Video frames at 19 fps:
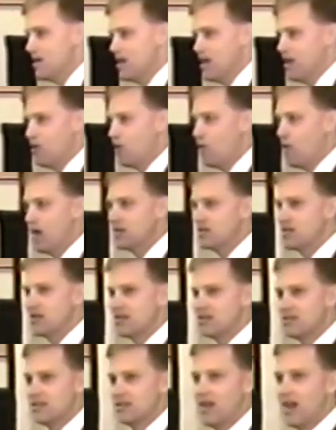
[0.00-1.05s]
And it wasn't
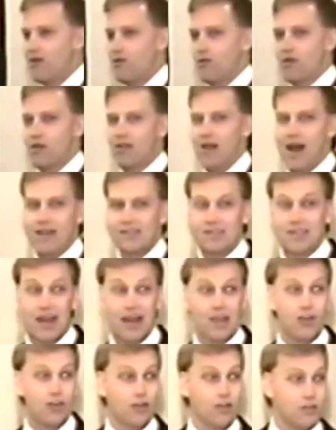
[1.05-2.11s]
until I realized that
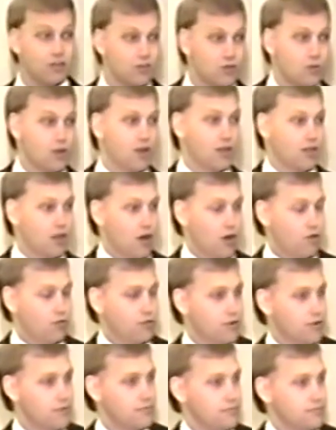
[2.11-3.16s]
I couldn't do it alone
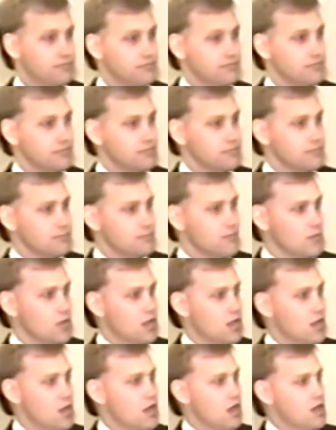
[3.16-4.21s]

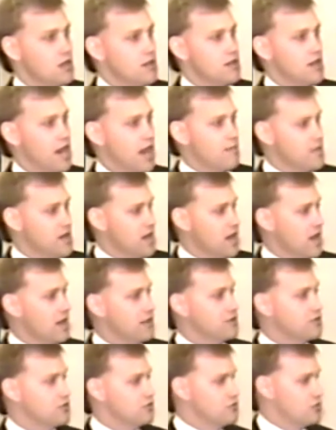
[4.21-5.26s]
that I
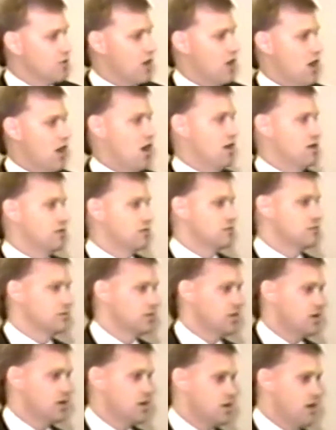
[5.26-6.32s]
began to draw
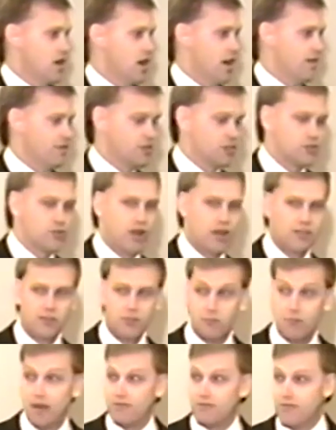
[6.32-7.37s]
on the strength
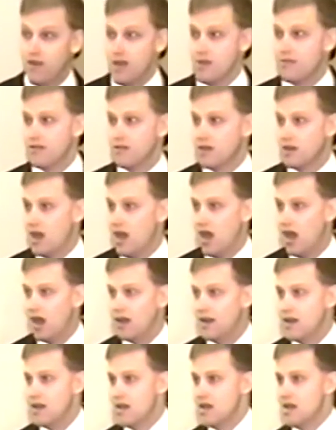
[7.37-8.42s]
of my faith in God,
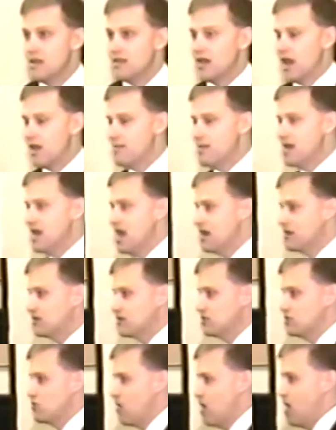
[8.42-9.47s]
that I began to
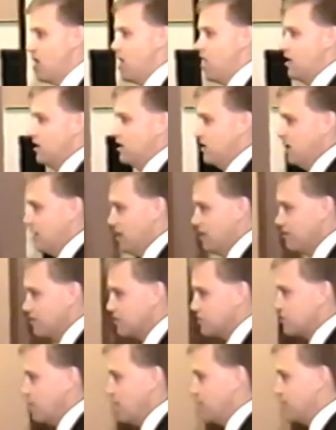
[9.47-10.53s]
draw on the
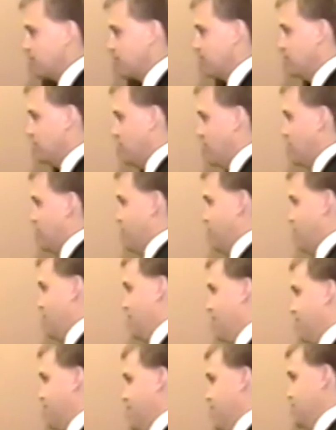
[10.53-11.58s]
strength of the love of
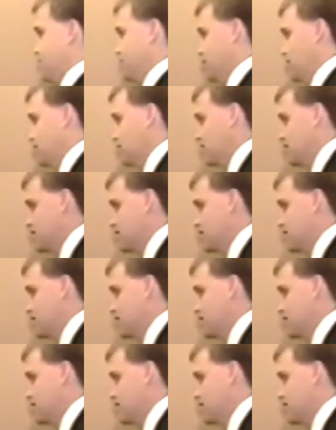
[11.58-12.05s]
my family,